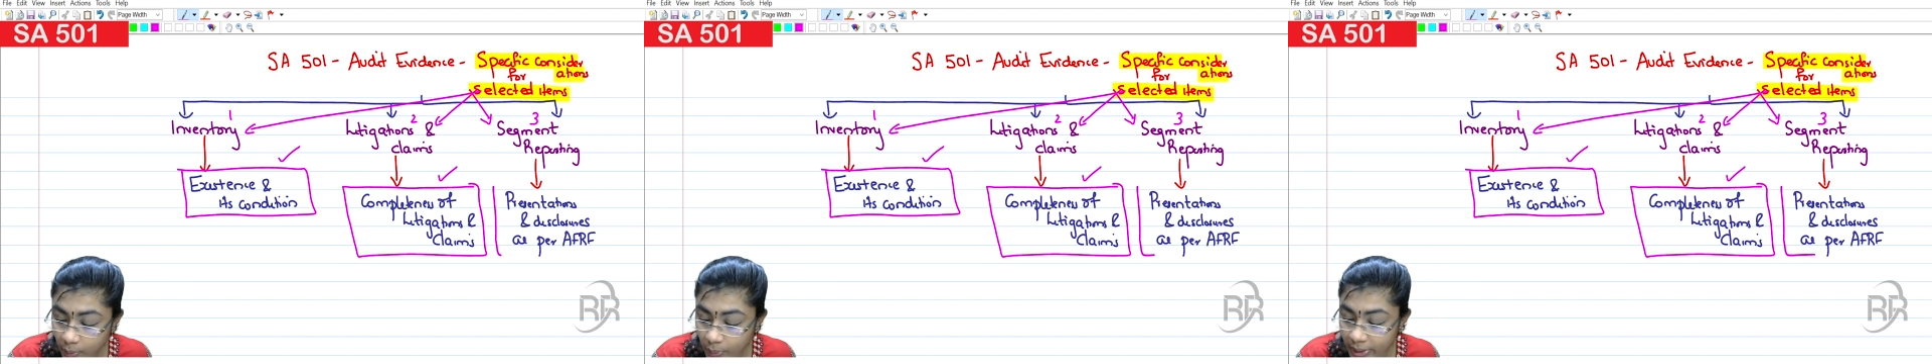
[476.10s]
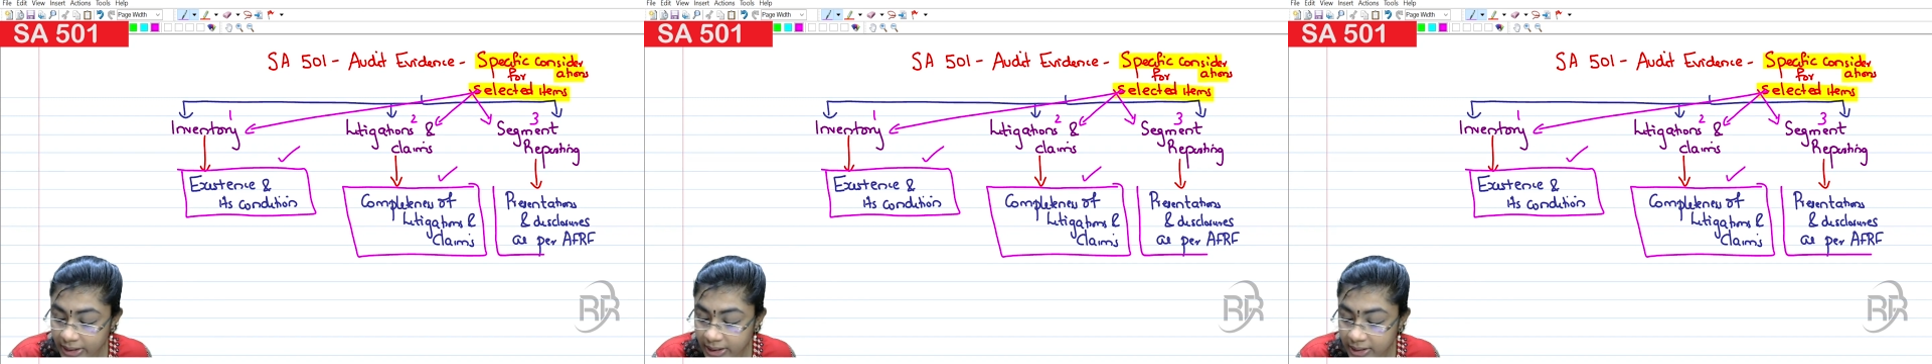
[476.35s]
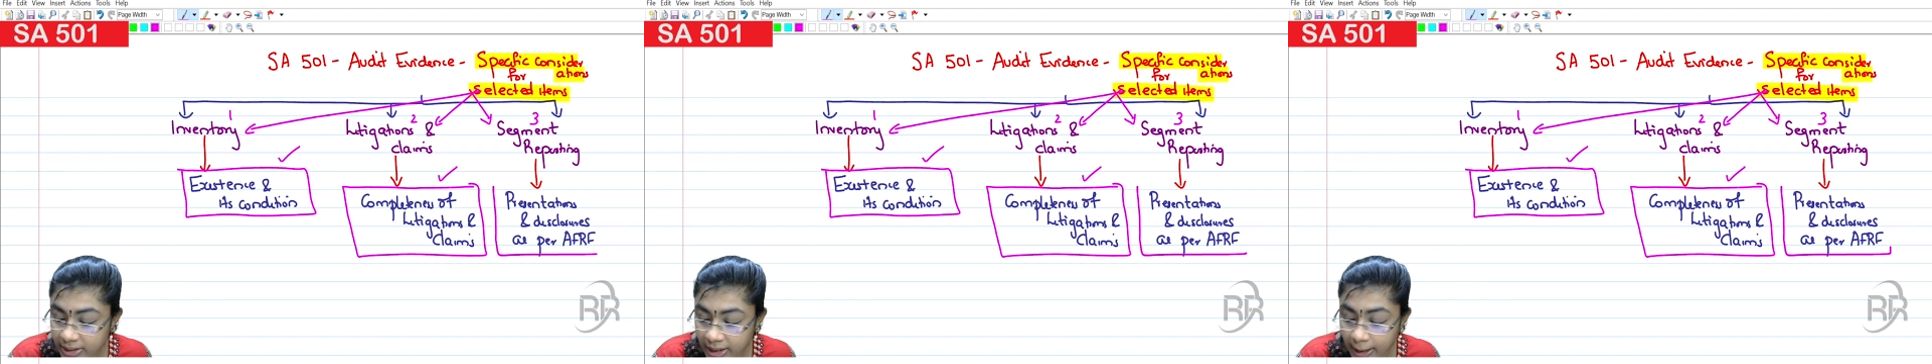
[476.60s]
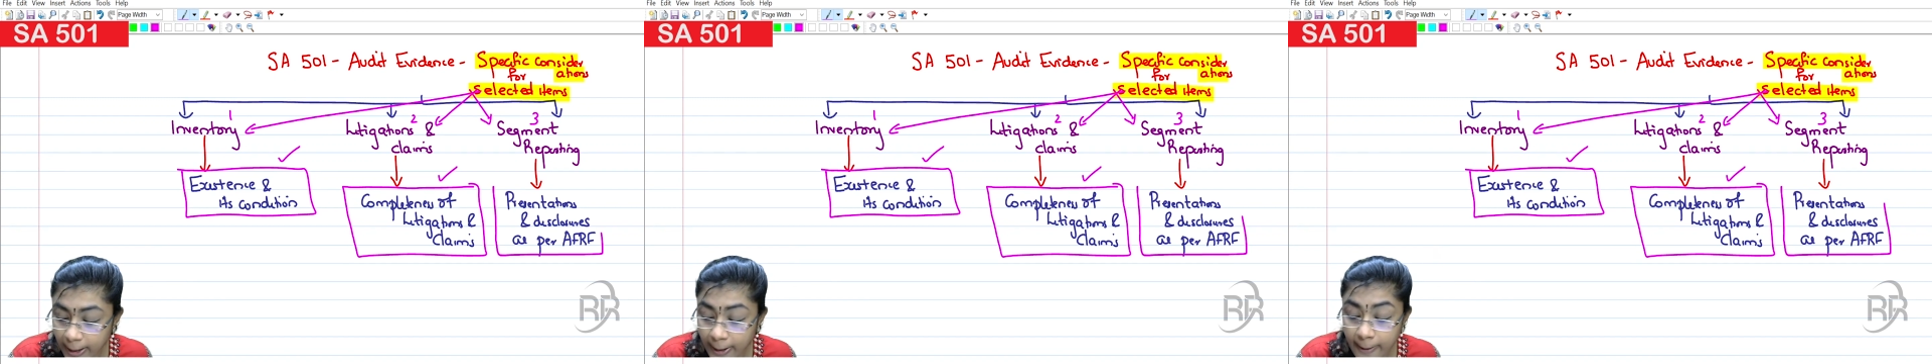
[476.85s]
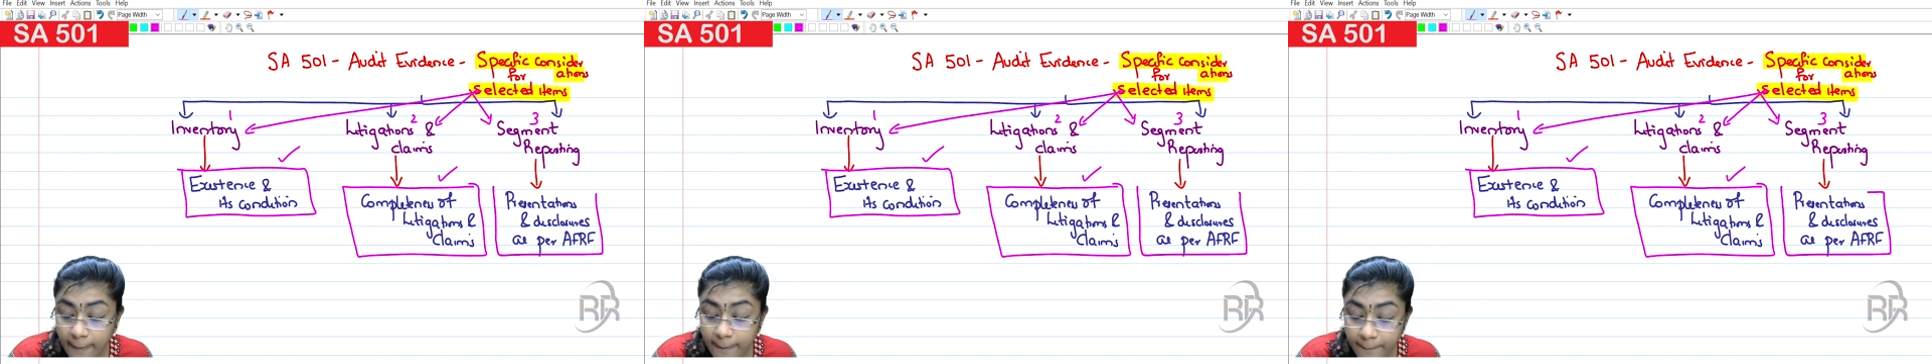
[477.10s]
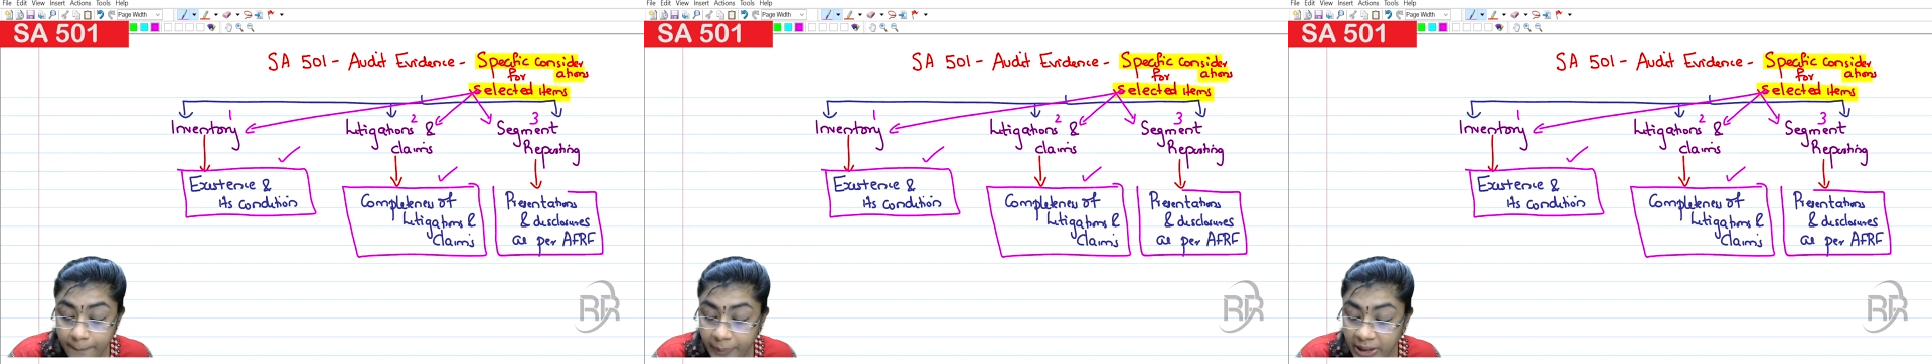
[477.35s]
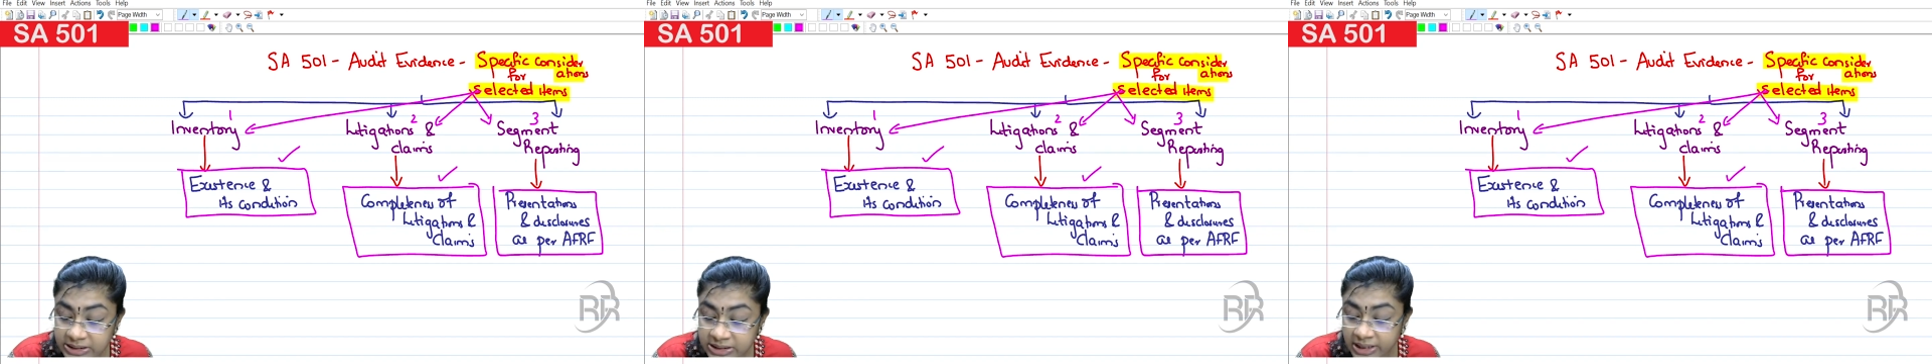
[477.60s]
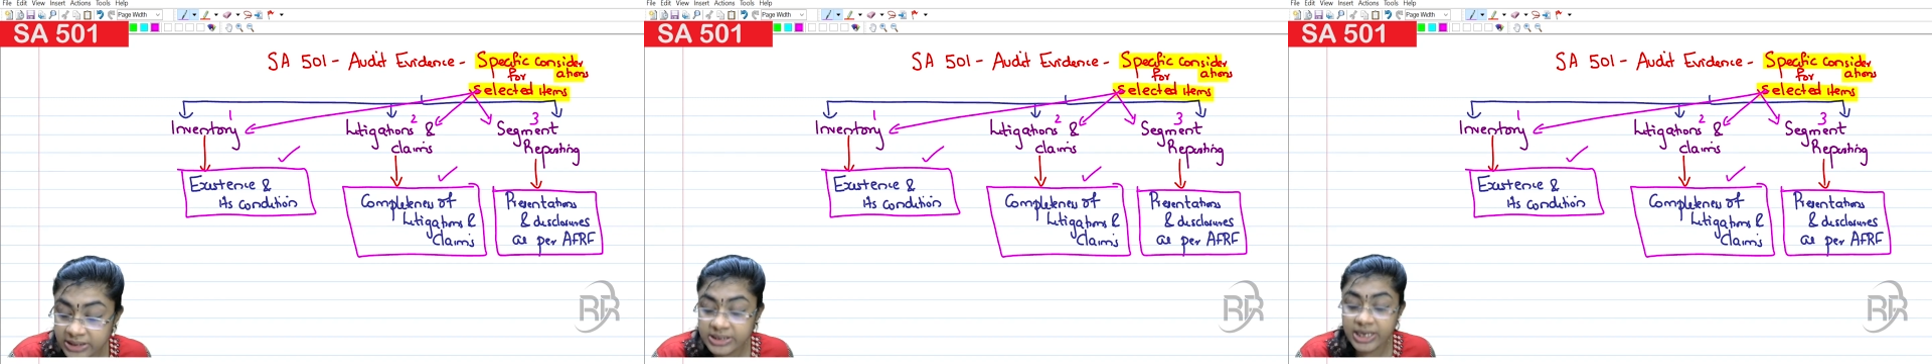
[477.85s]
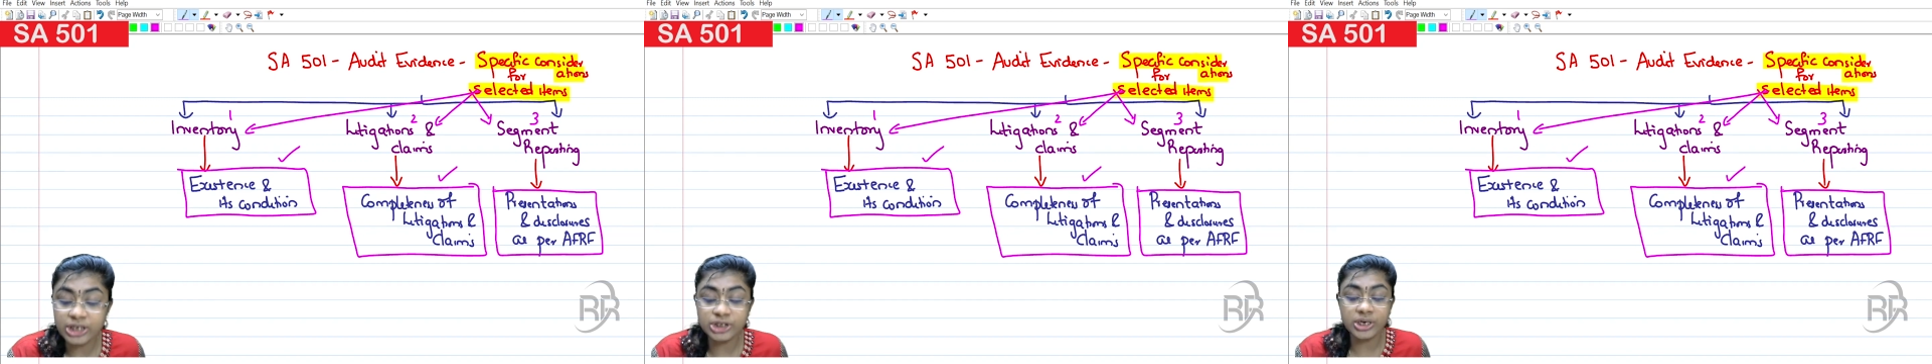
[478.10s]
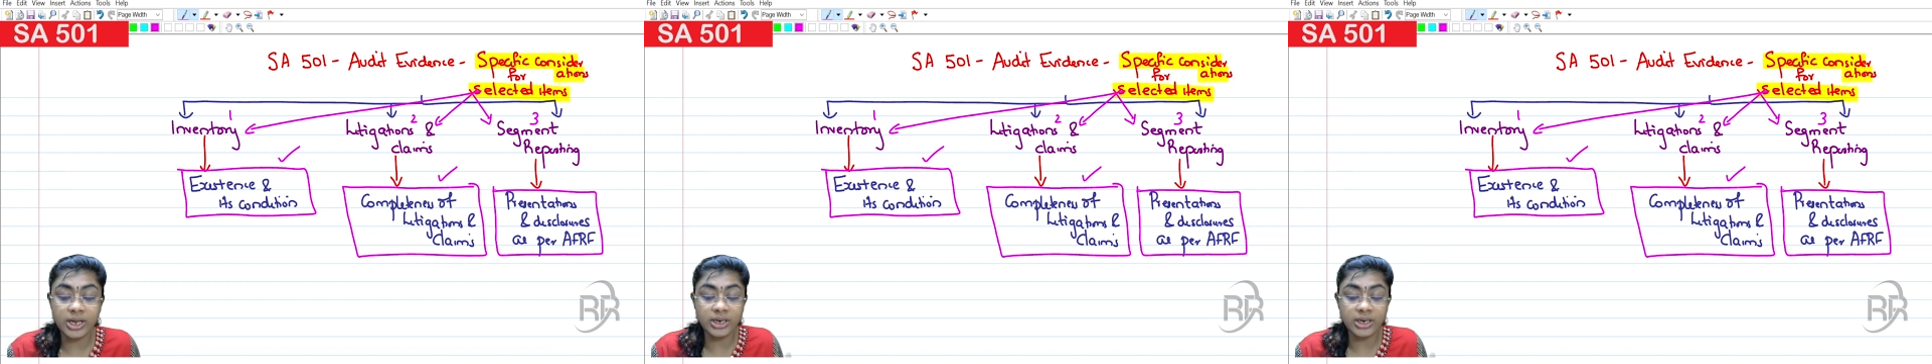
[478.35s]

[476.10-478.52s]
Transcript: Whether the presentation